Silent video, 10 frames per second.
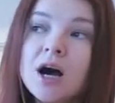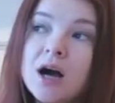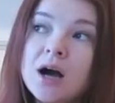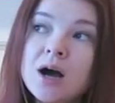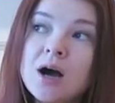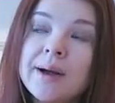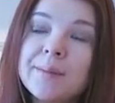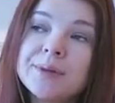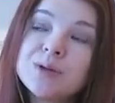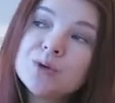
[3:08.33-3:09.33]
Uh,
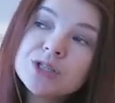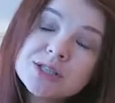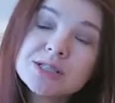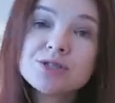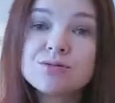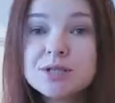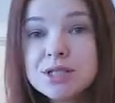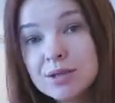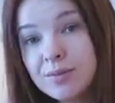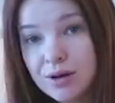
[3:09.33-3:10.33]
but what is
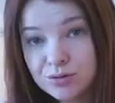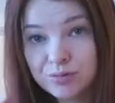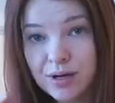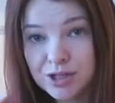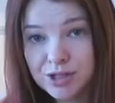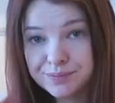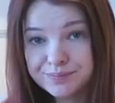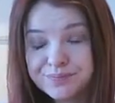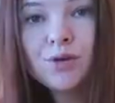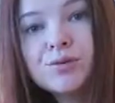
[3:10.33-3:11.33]
interesting about Russia?
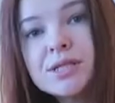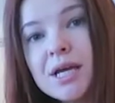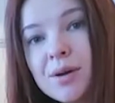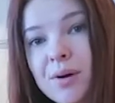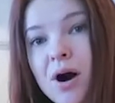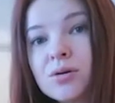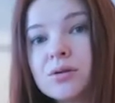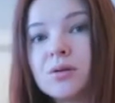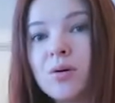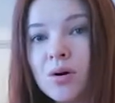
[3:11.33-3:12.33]
If we say
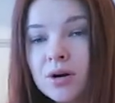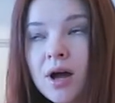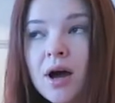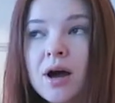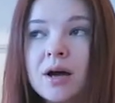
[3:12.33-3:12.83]
about lore,